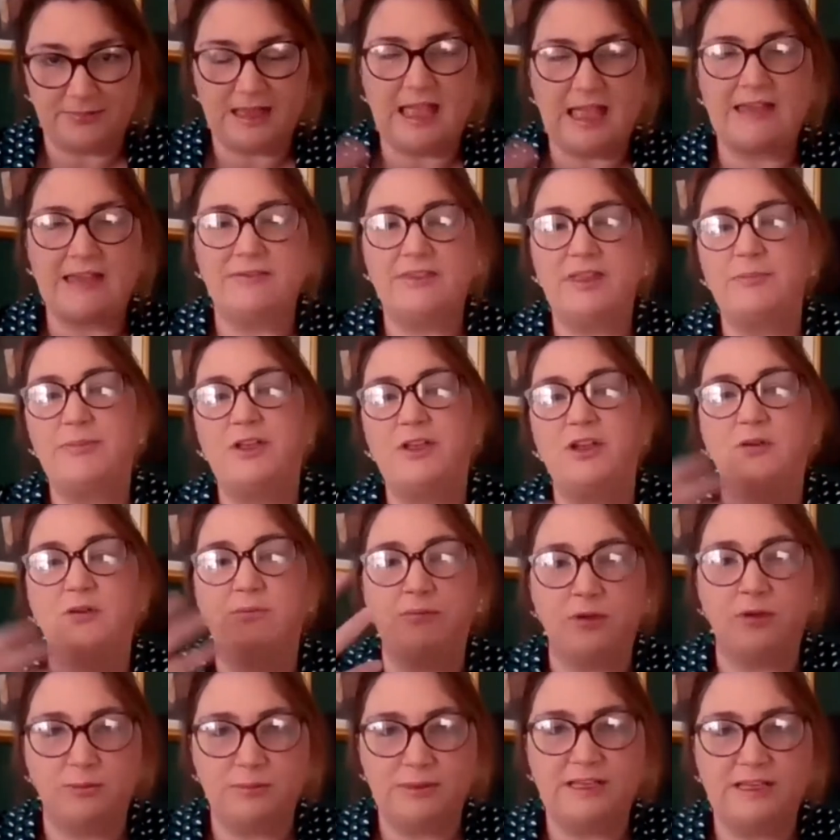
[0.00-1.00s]
and they become
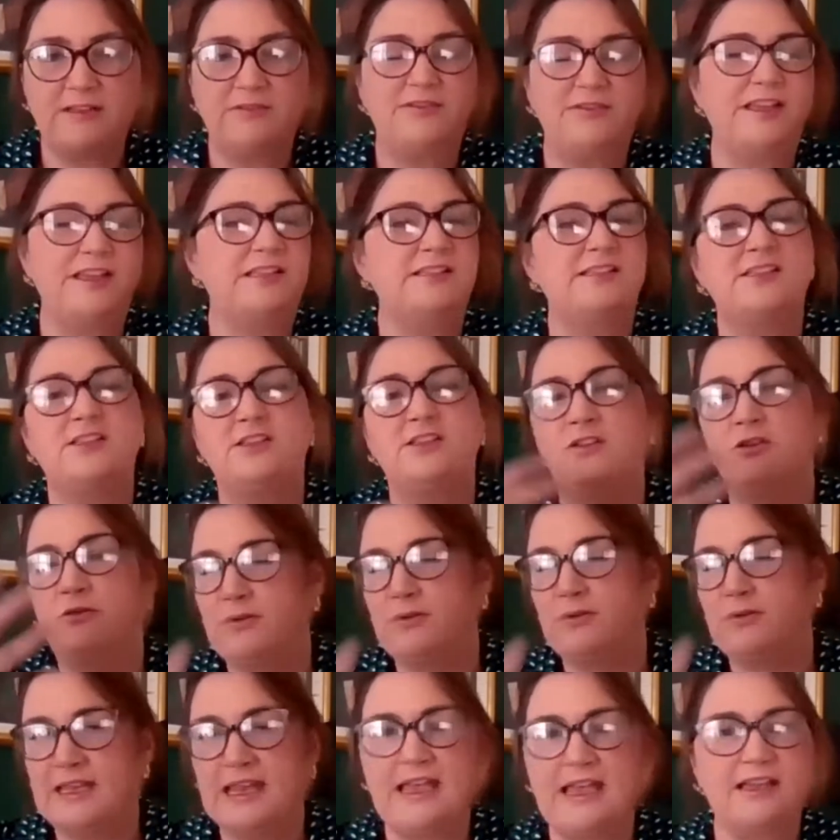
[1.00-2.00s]
public events,
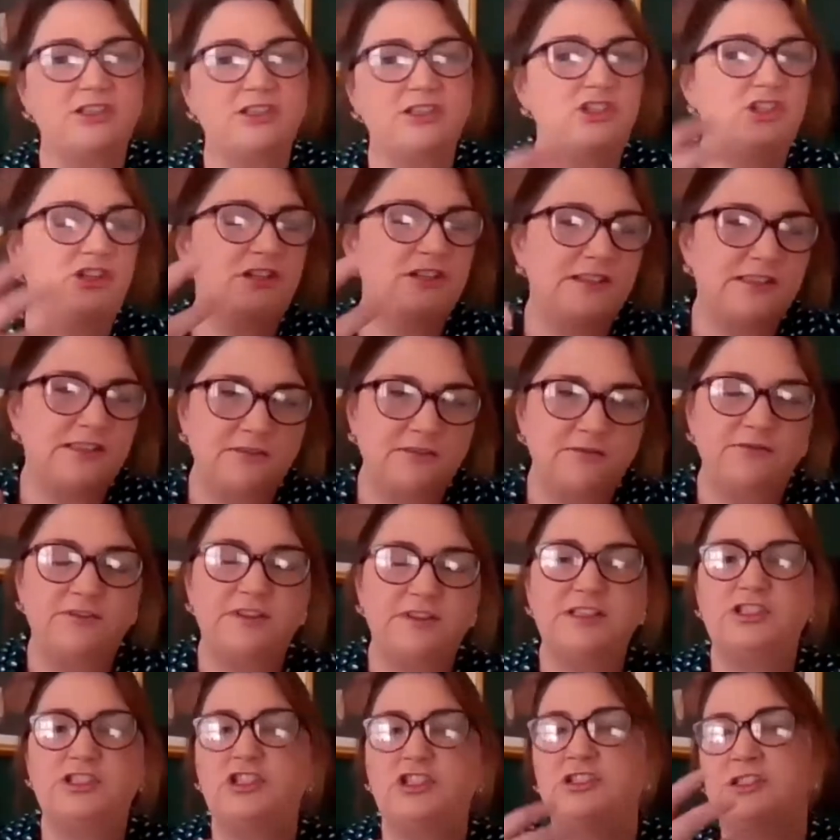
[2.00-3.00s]
with lectures and
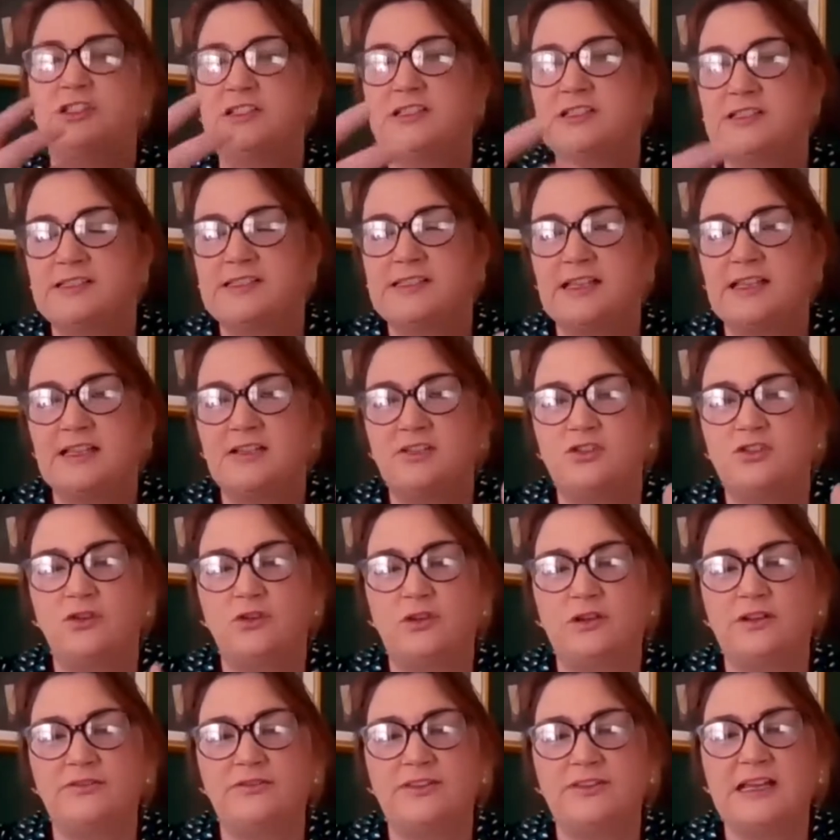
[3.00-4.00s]
vigils and
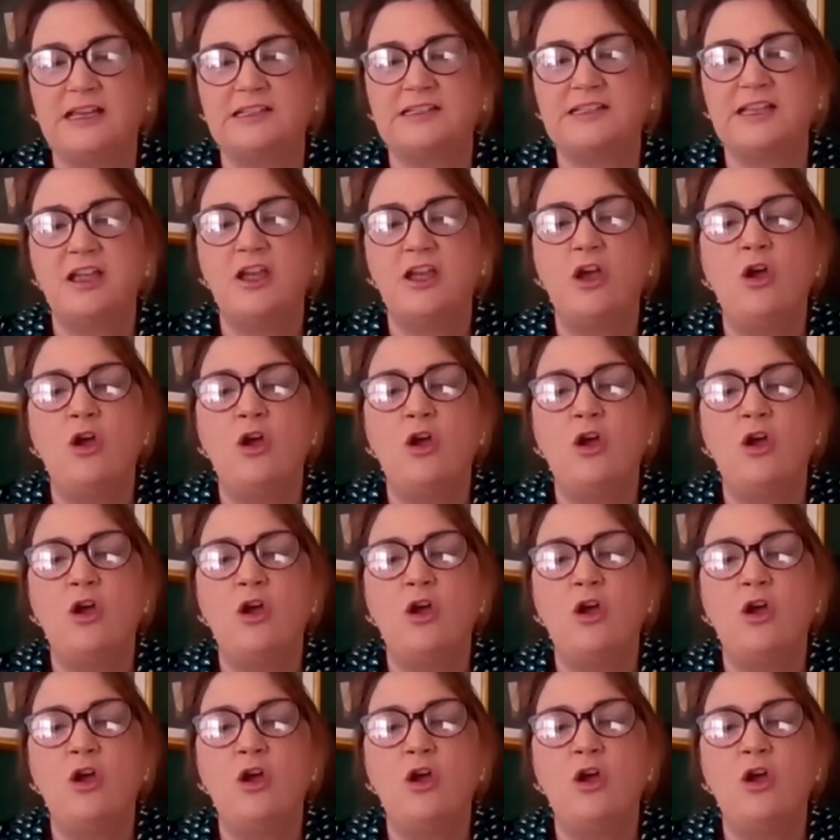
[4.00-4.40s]
all of that.